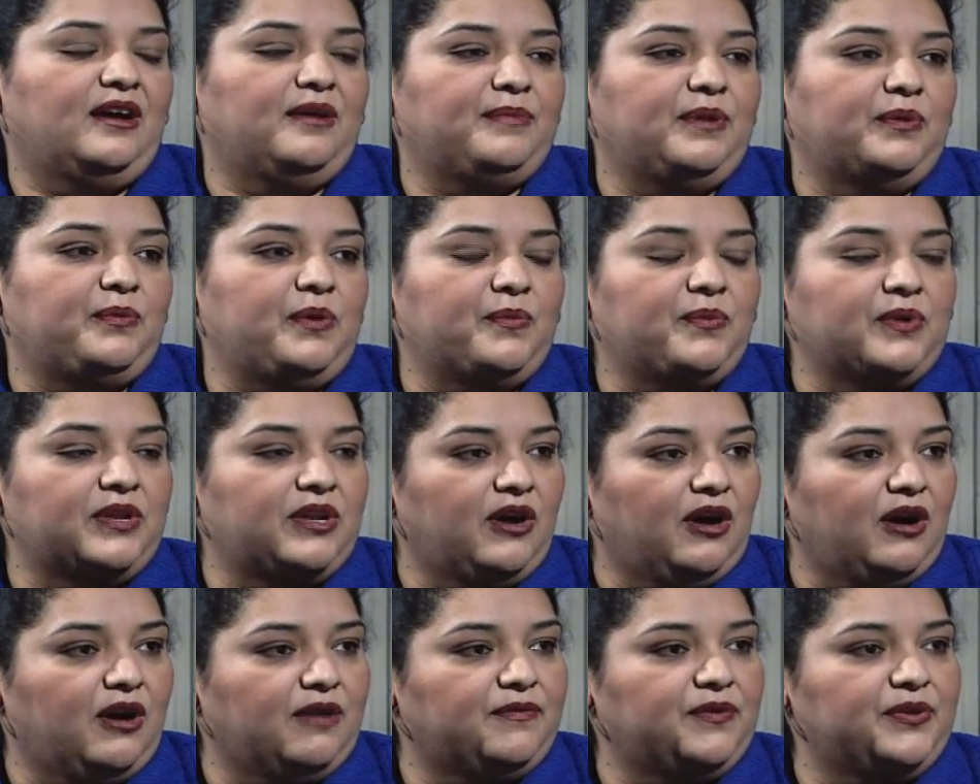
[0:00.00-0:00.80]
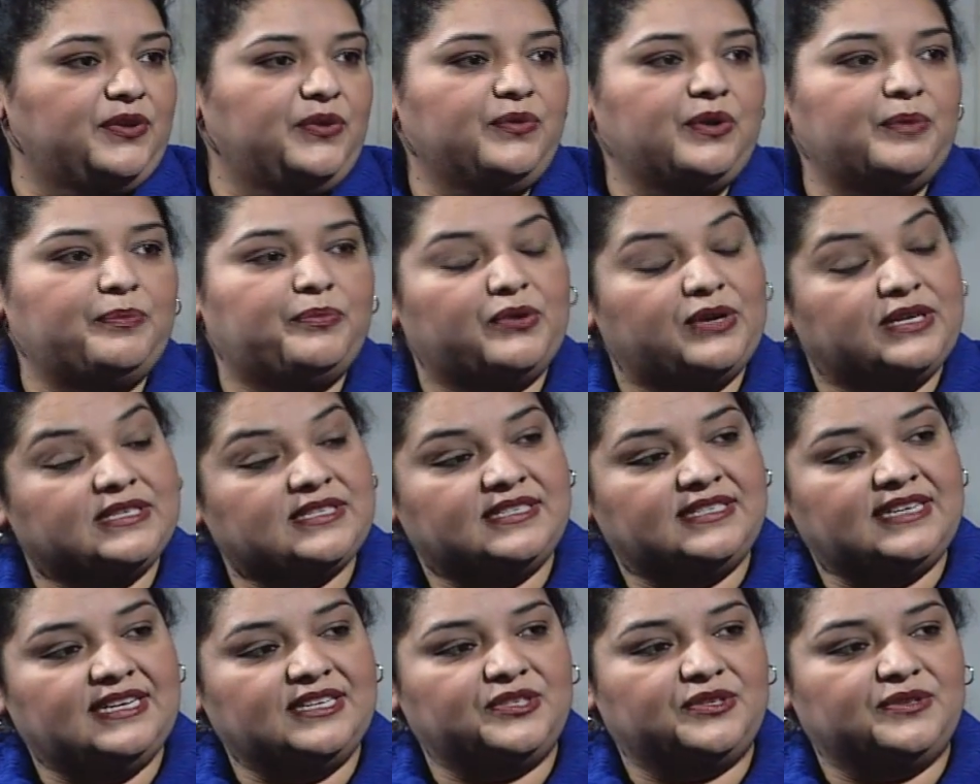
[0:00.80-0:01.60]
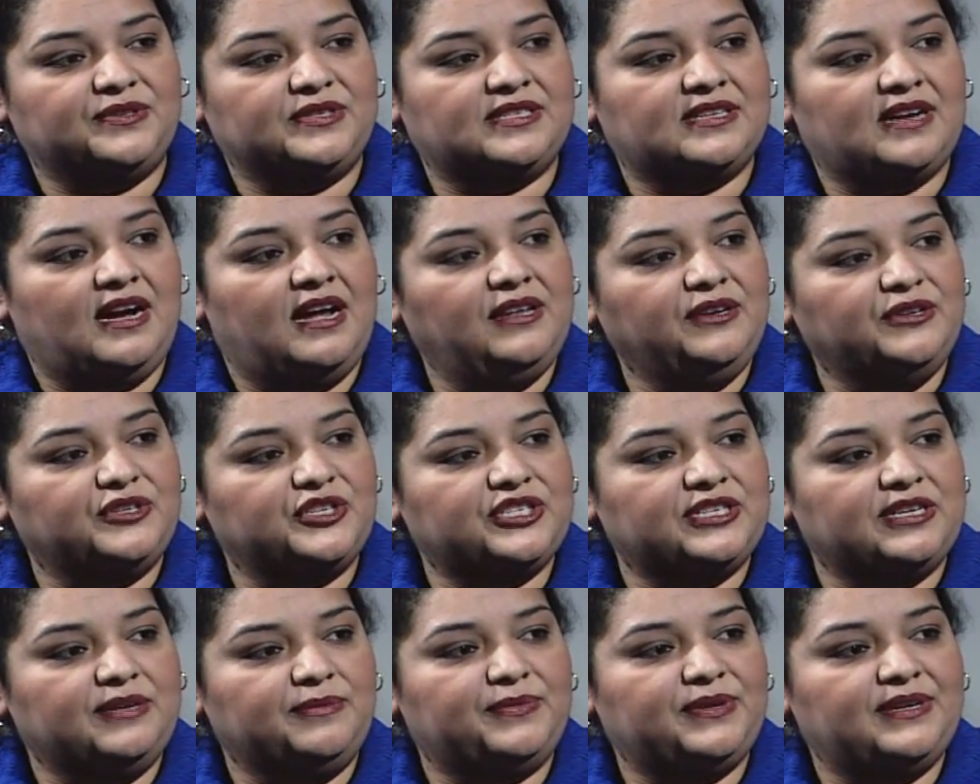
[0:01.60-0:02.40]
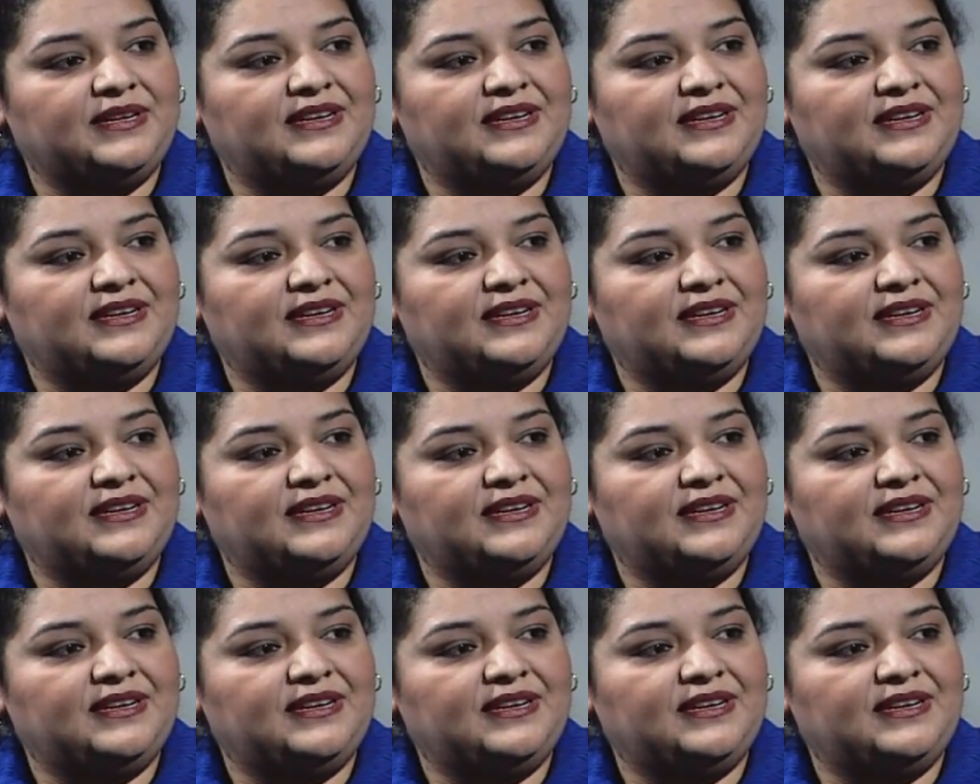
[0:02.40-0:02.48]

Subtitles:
but we want to offer you a presidential scholarship,